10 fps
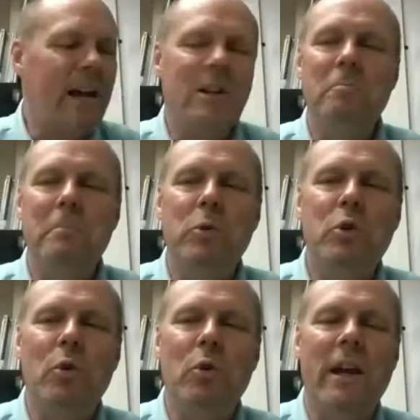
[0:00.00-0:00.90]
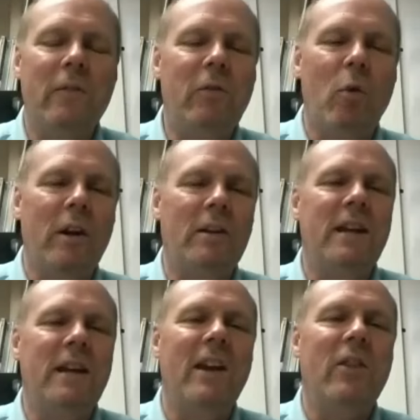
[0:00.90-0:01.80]
did mute you again if you want to
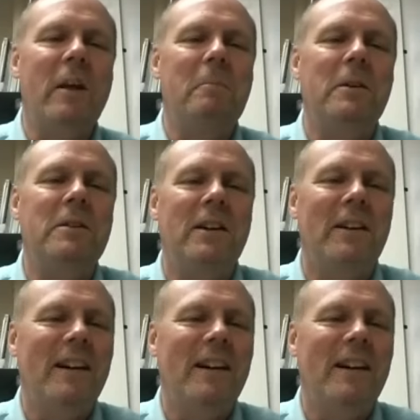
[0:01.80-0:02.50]
say anything, but